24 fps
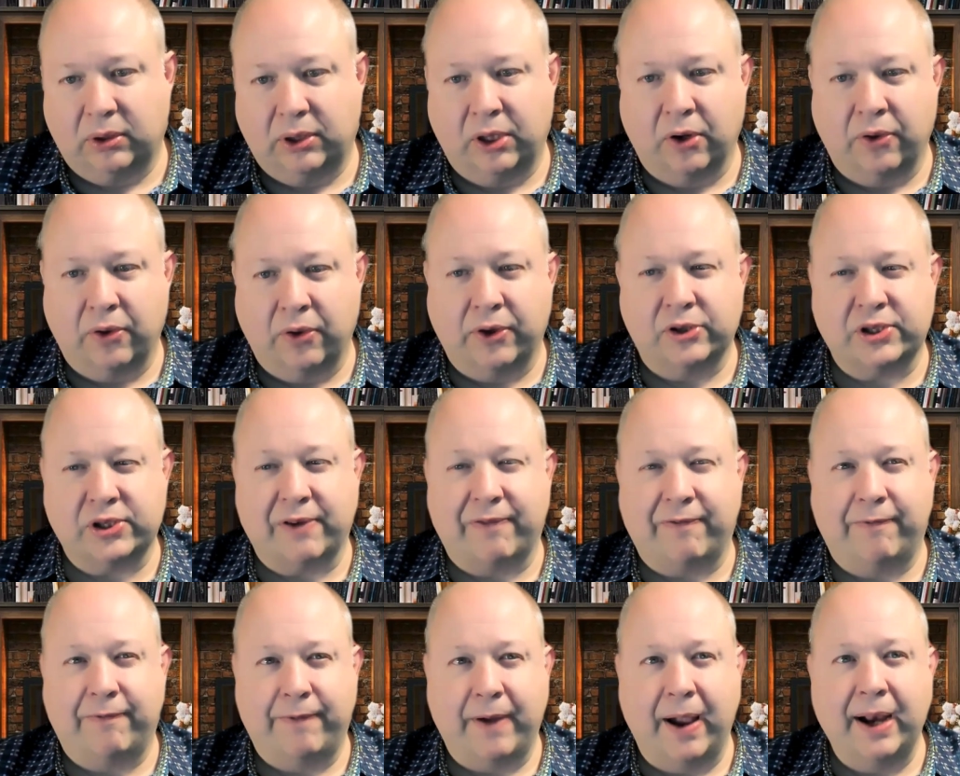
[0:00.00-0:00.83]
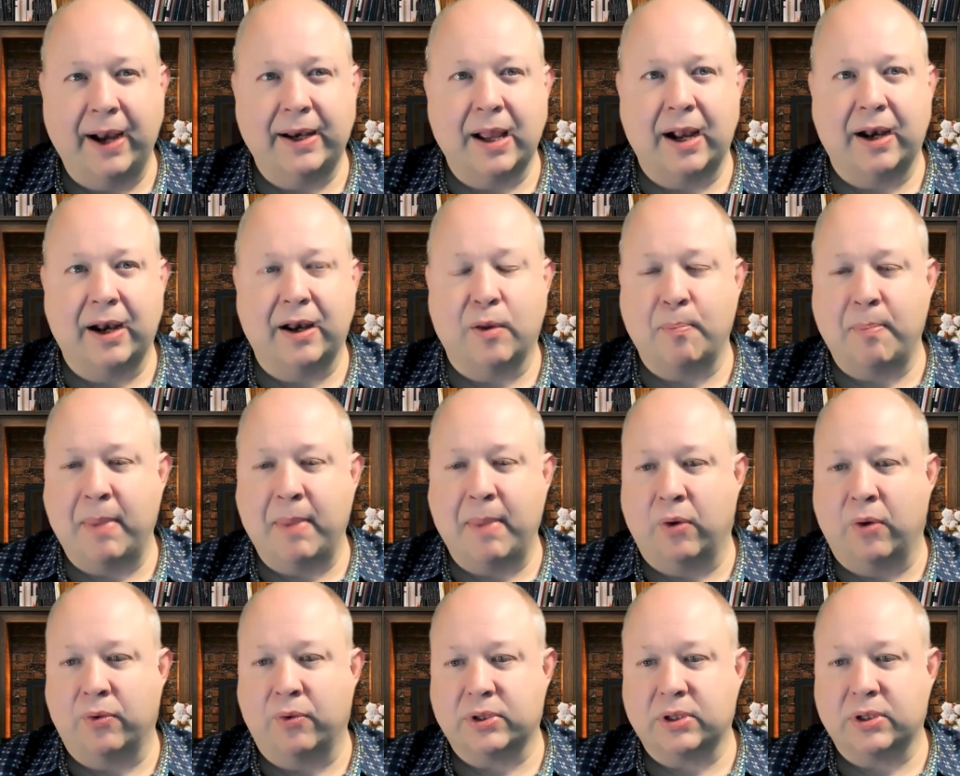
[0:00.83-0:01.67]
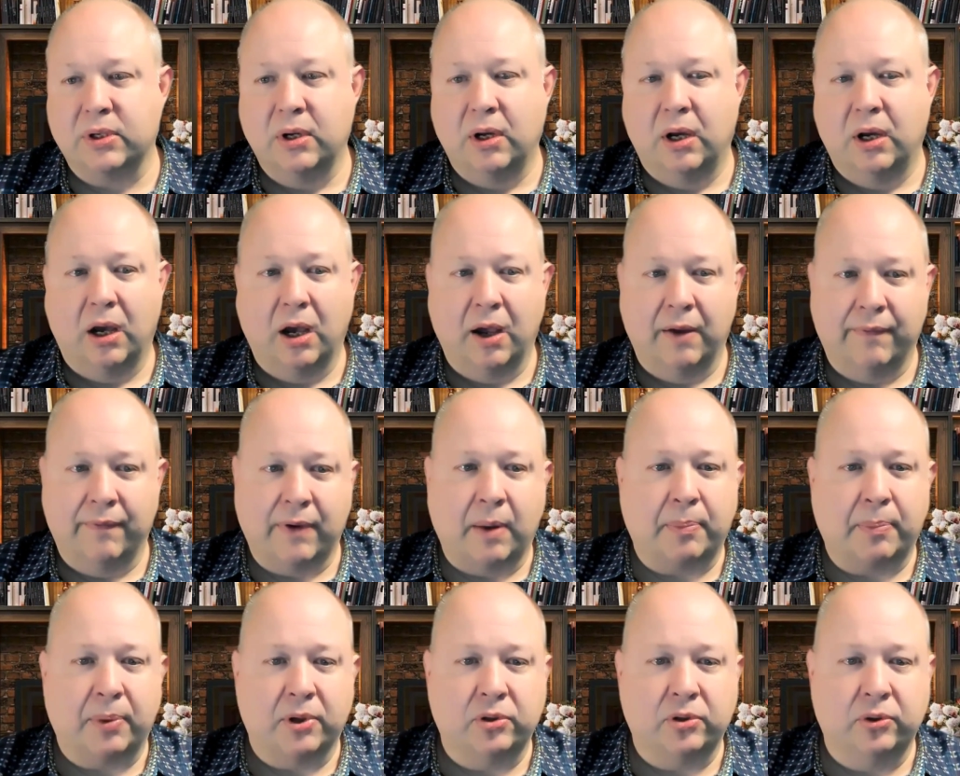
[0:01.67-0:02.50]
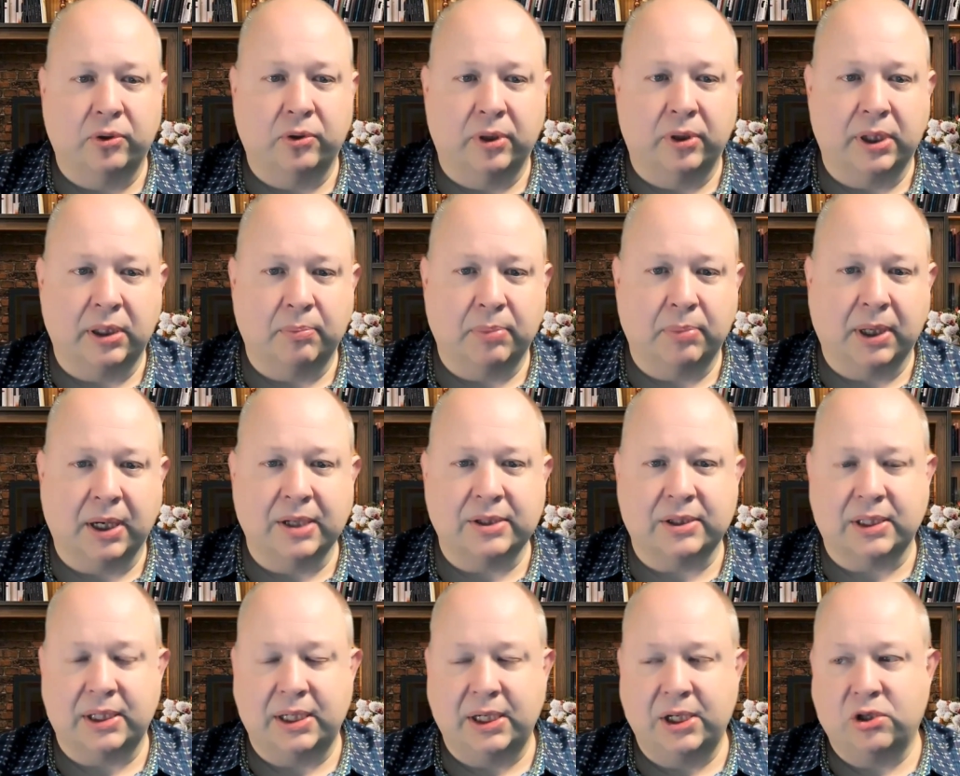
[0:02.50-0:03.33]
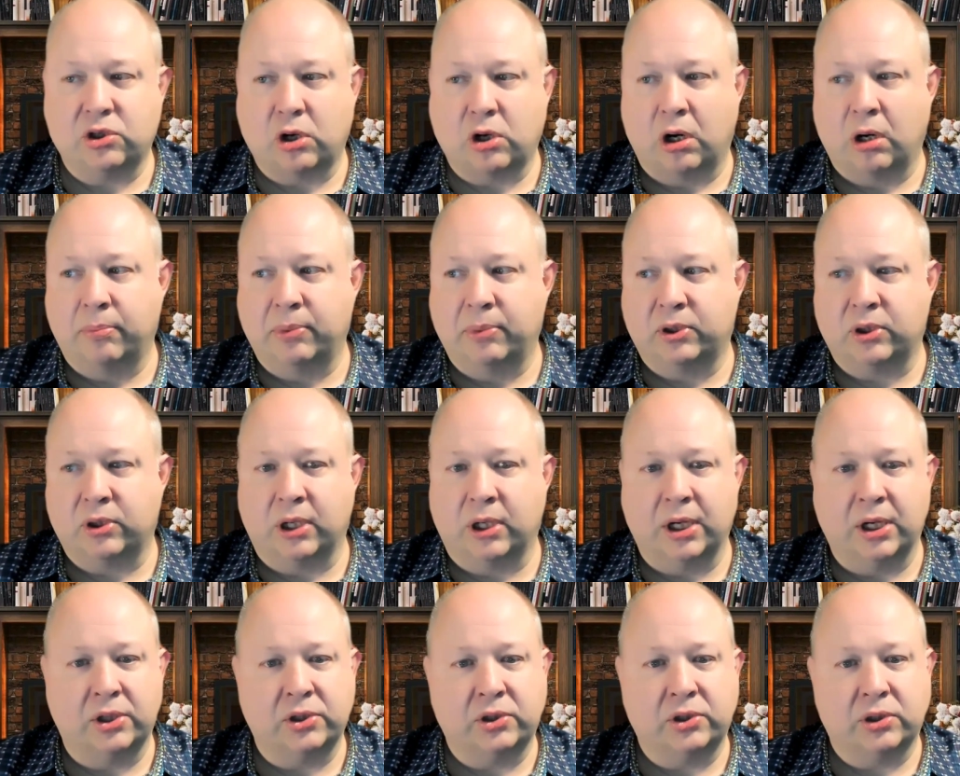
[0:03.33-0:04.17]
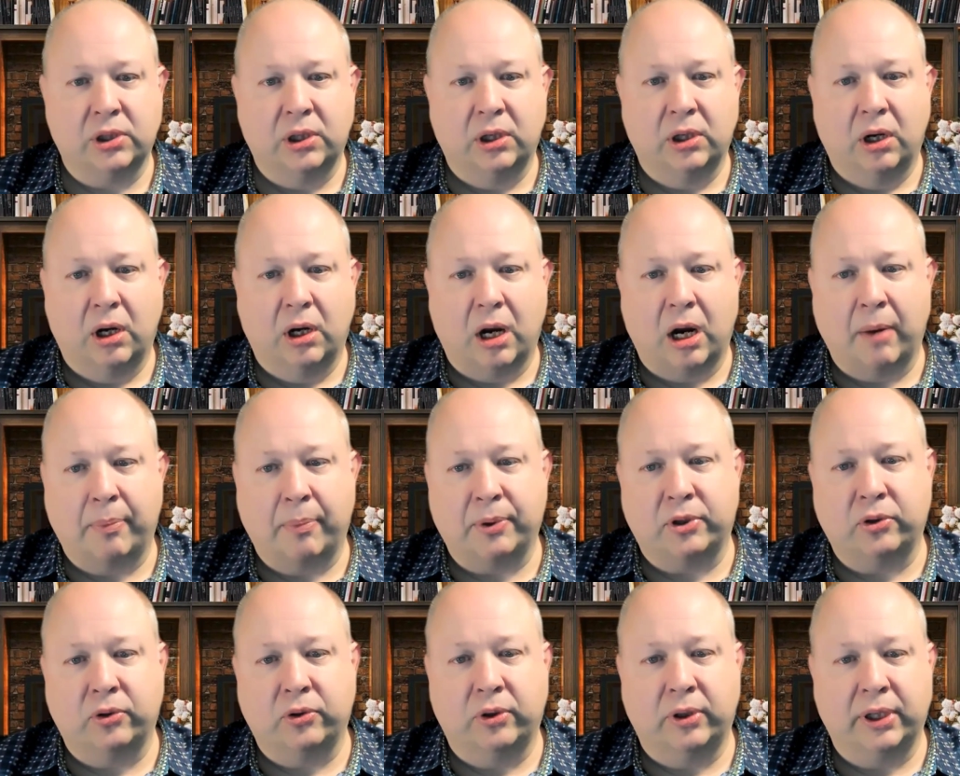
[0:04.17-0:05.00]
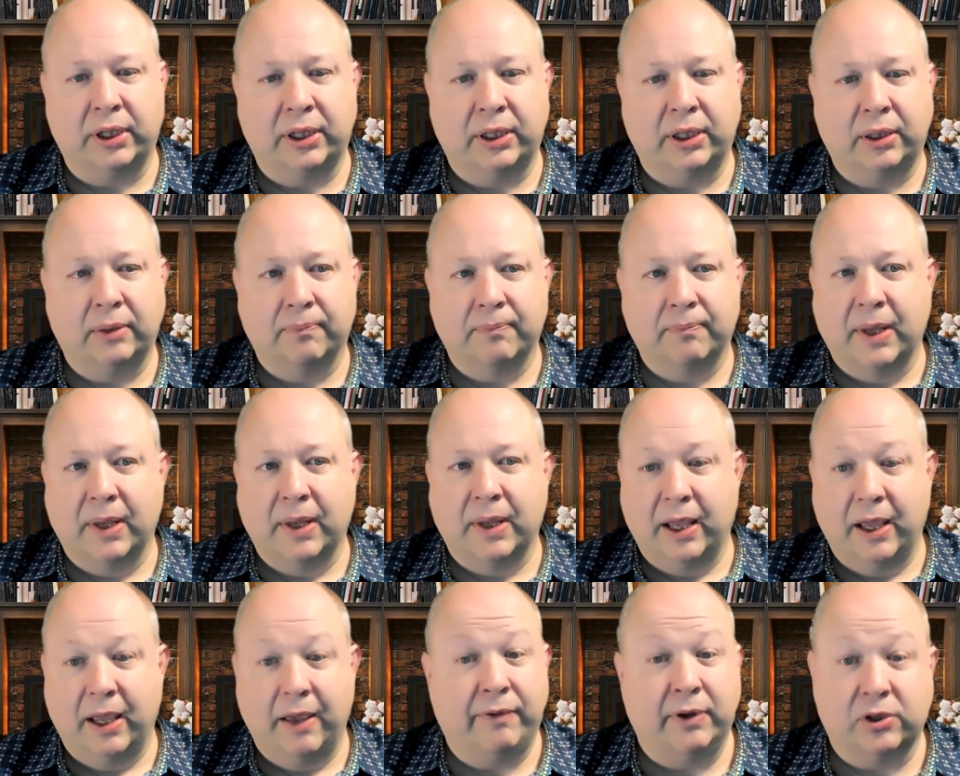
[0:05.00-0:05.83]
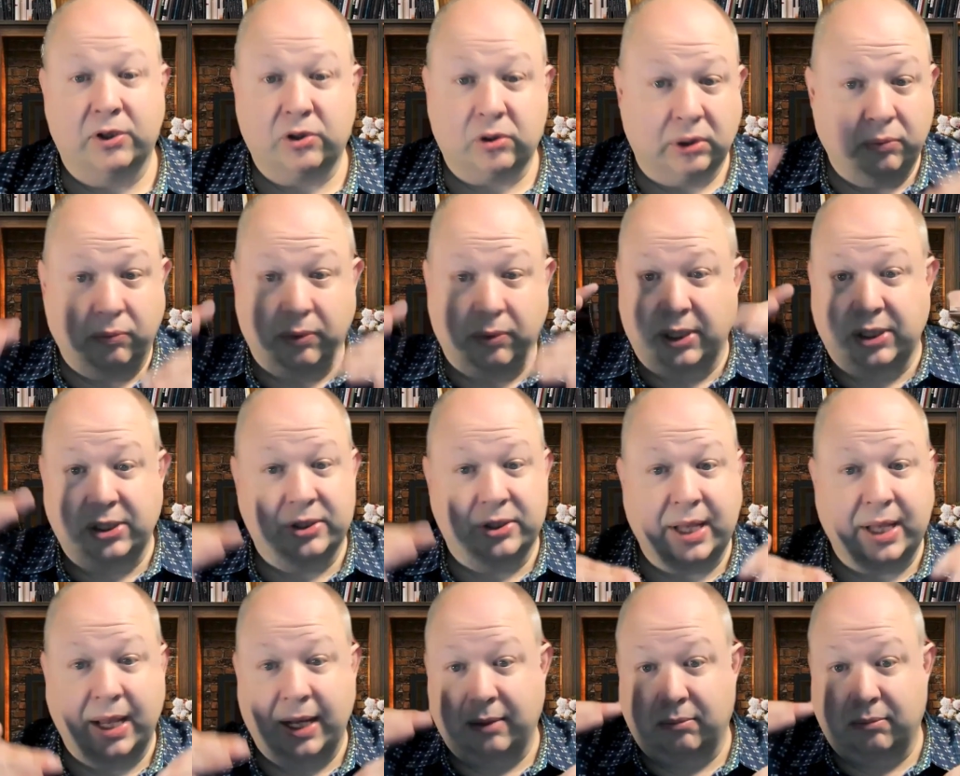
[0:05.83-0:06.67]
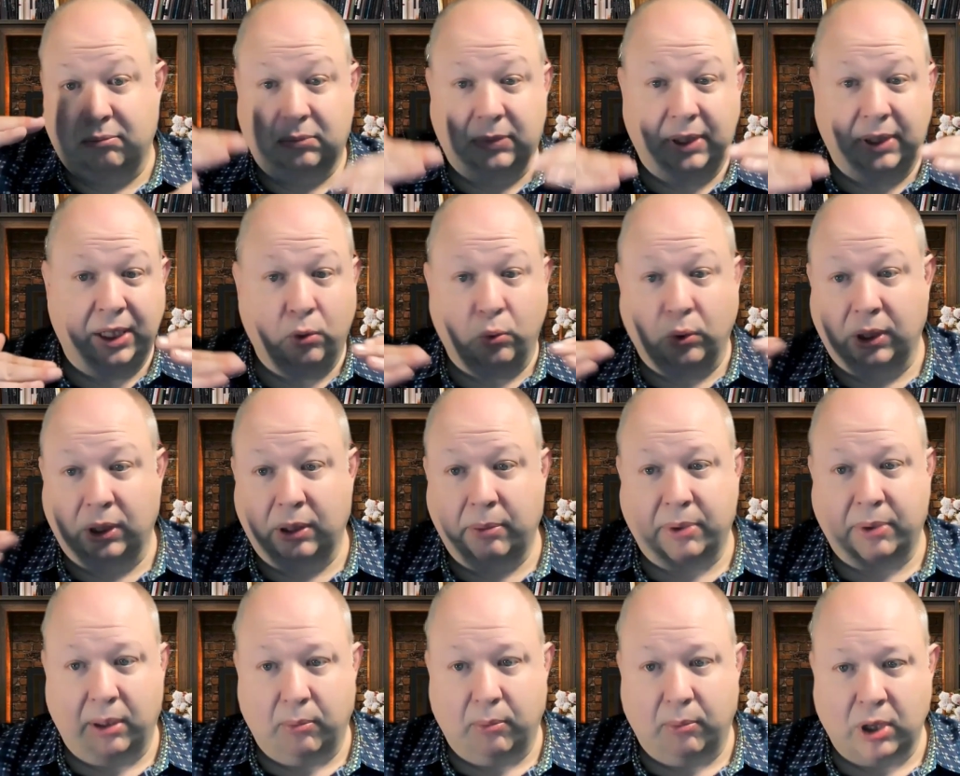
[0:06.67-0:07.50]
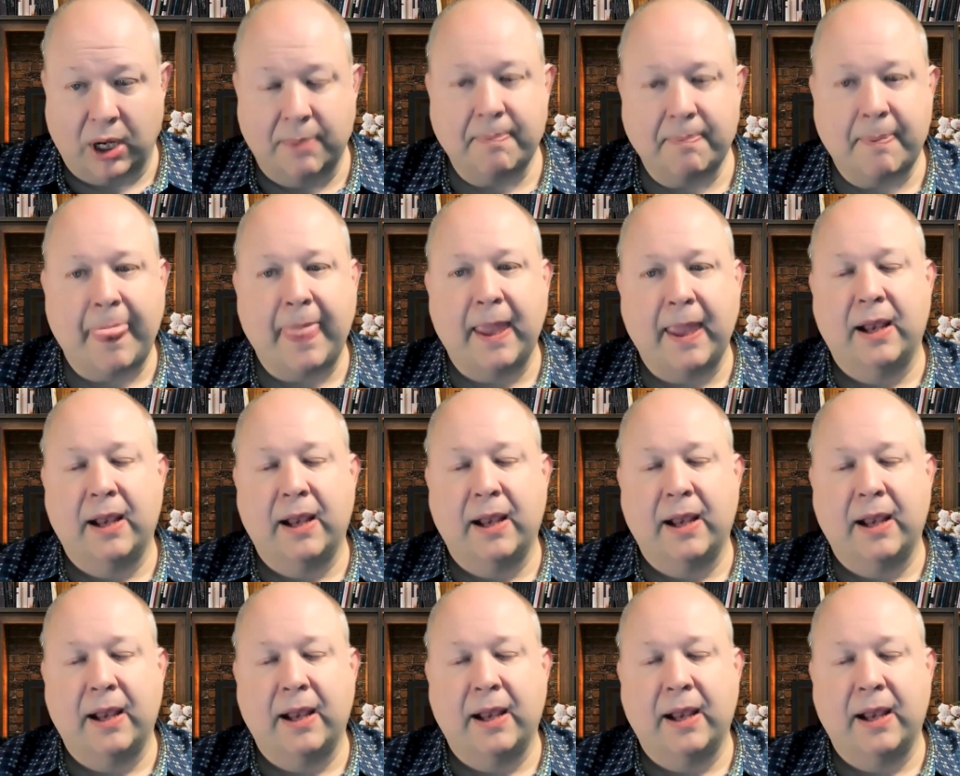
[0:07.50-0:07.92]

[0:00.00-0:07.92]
There's a finite amount of opportunity because each arbitrage opportunity eventually reaches that equilibrium, right?